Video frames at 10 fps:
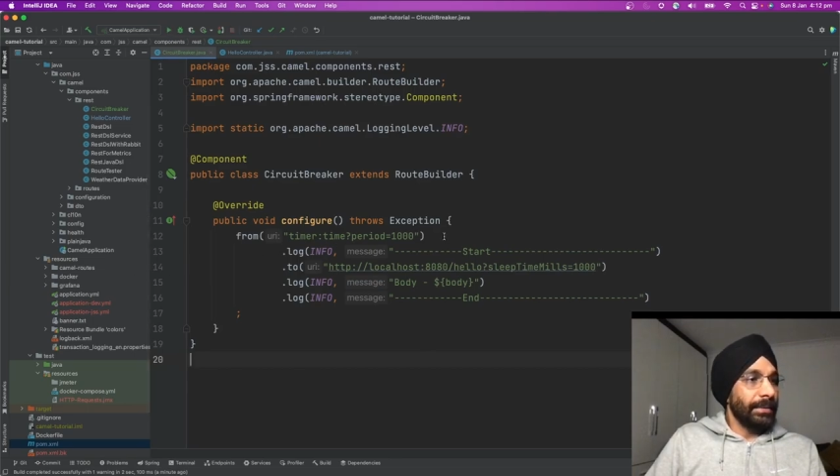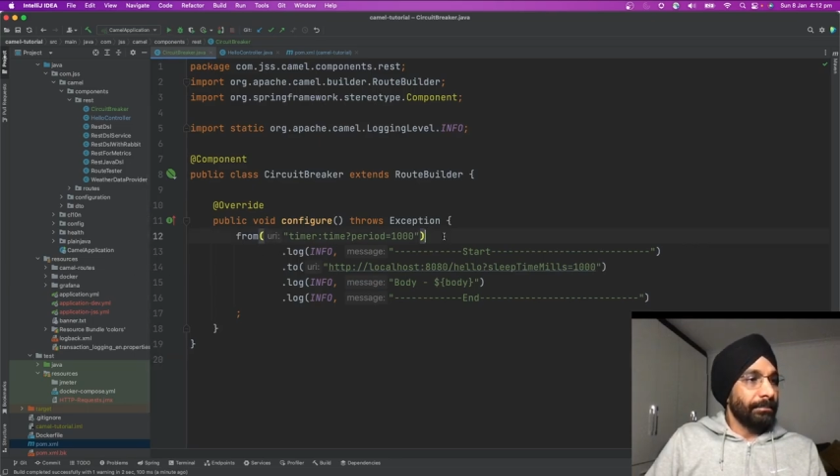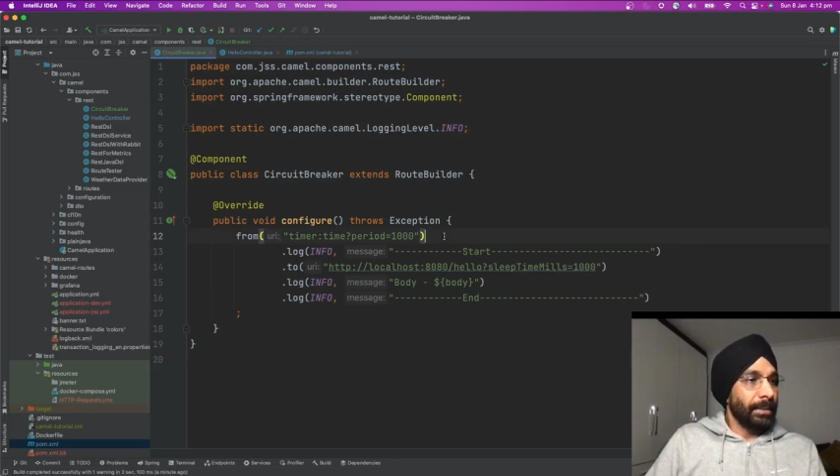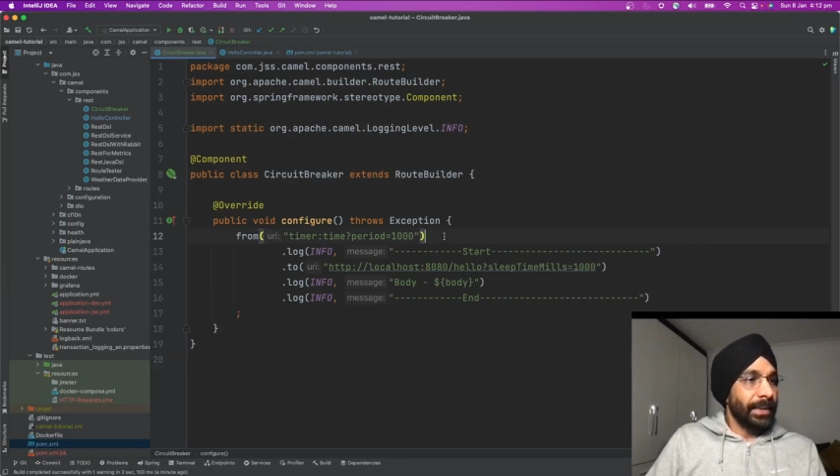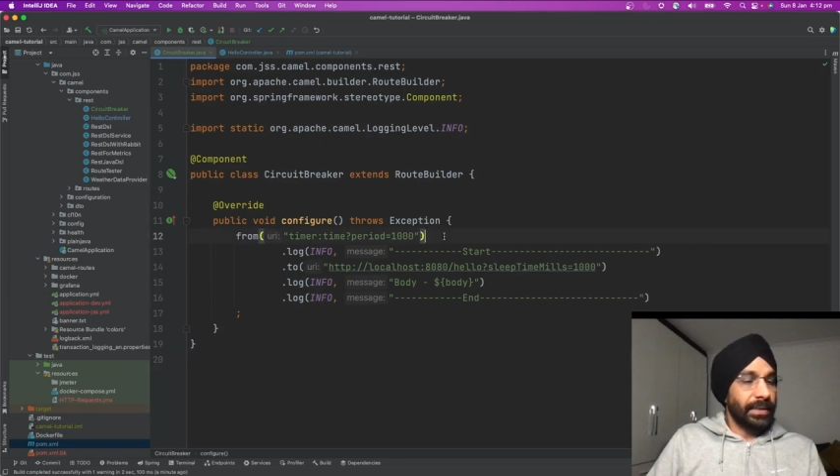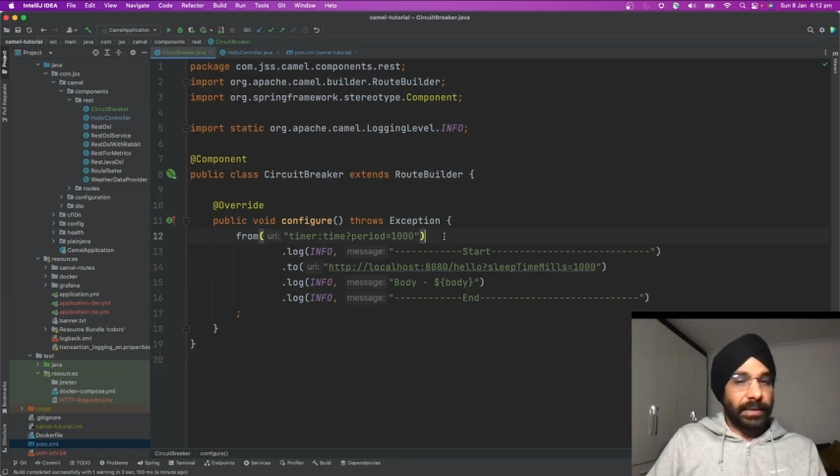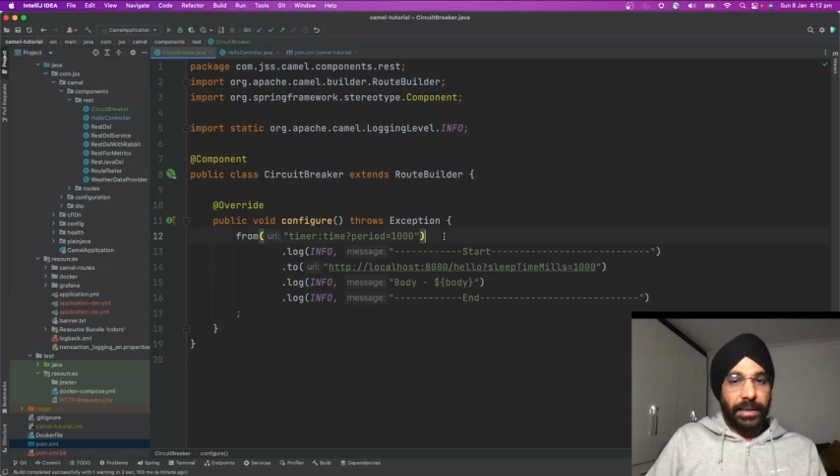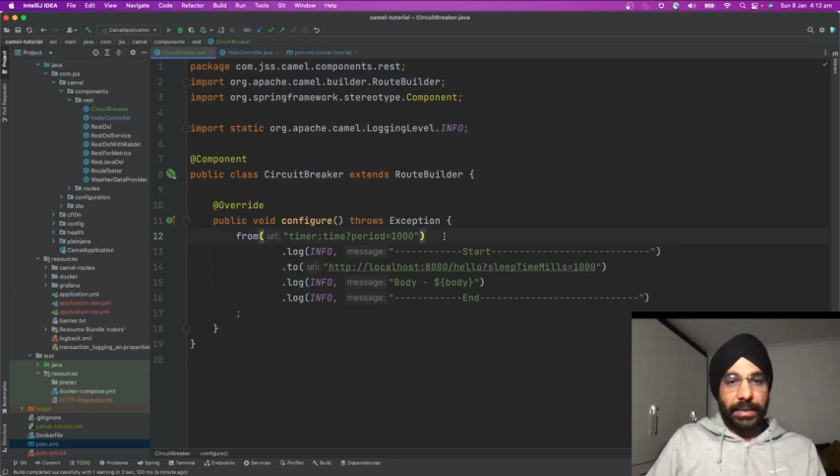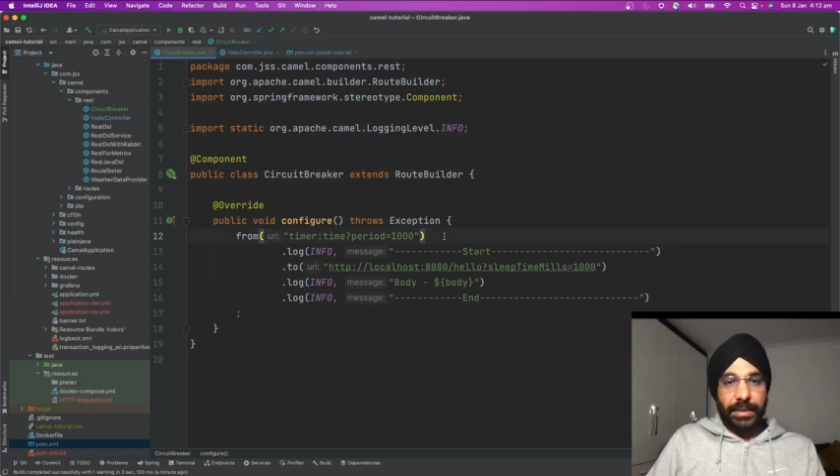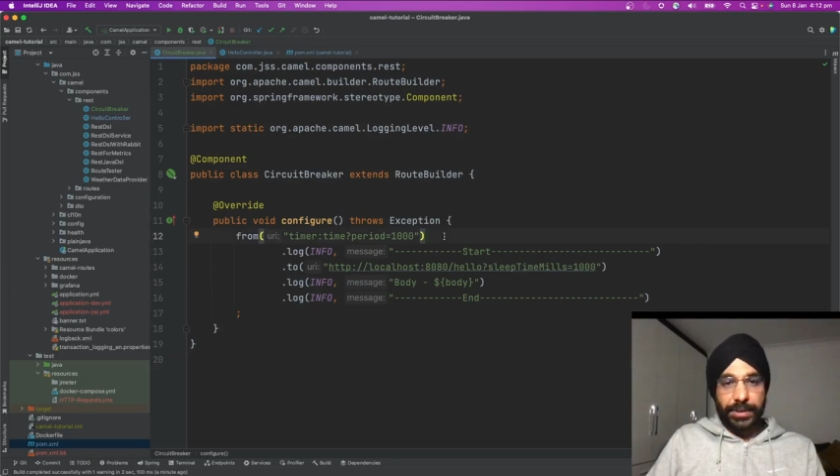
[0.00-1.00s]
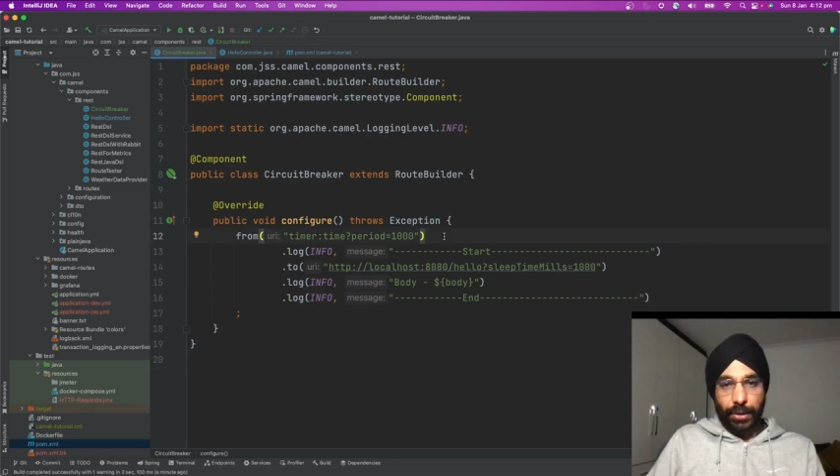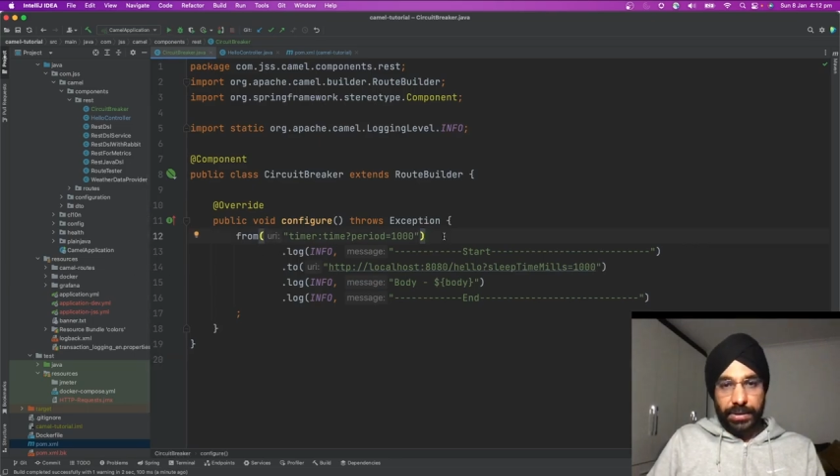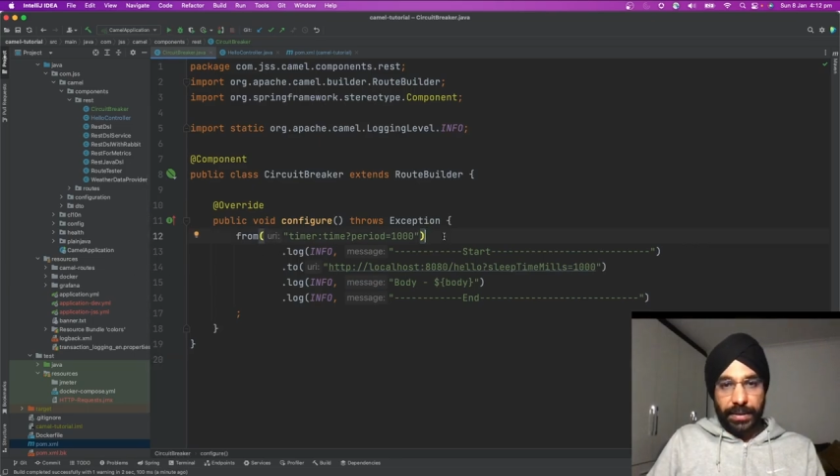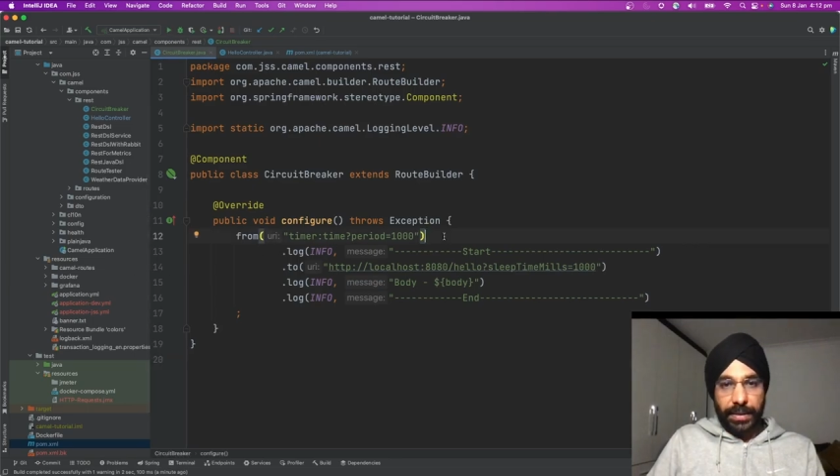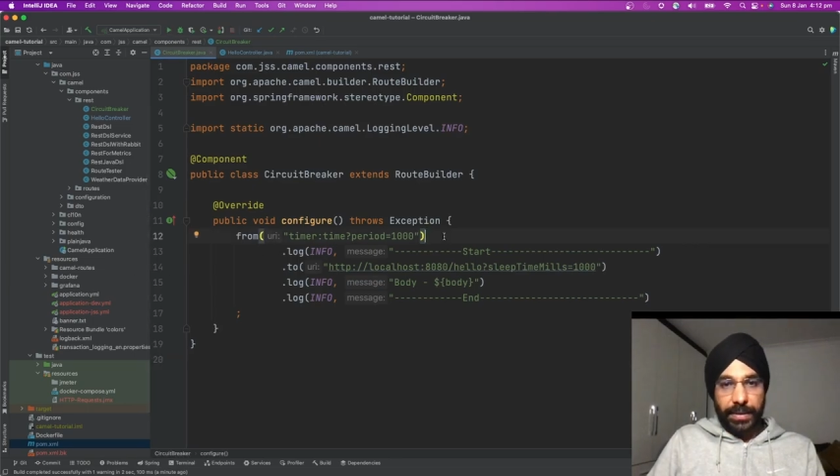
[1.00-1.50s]
implement a
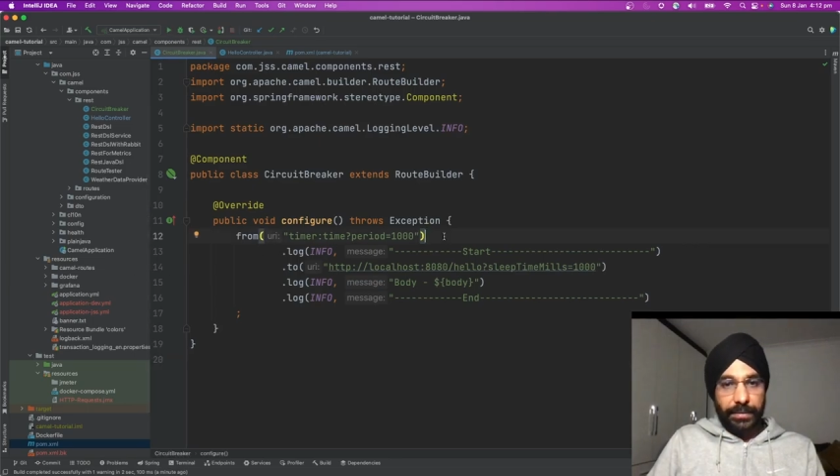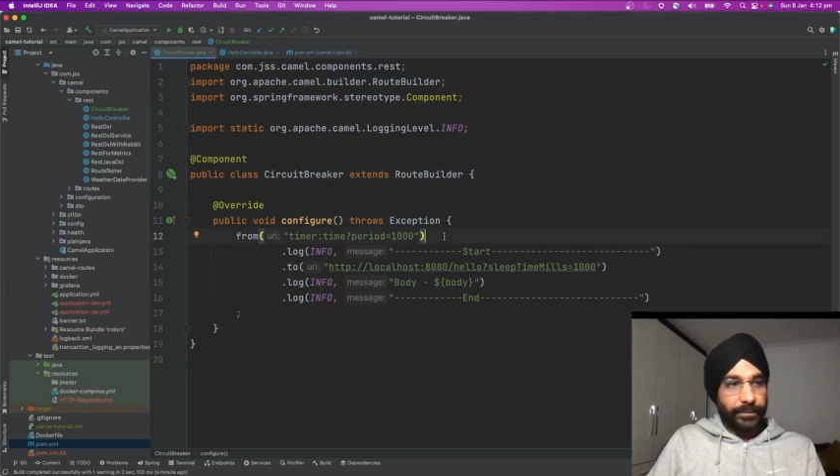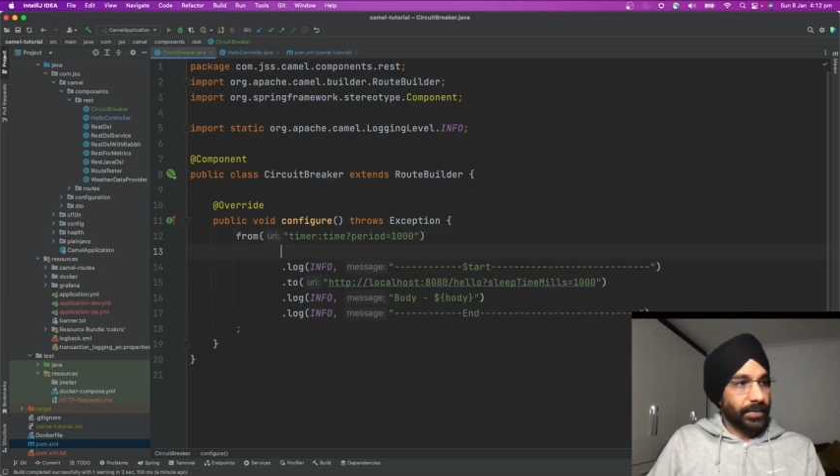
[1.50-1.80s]
short circuit.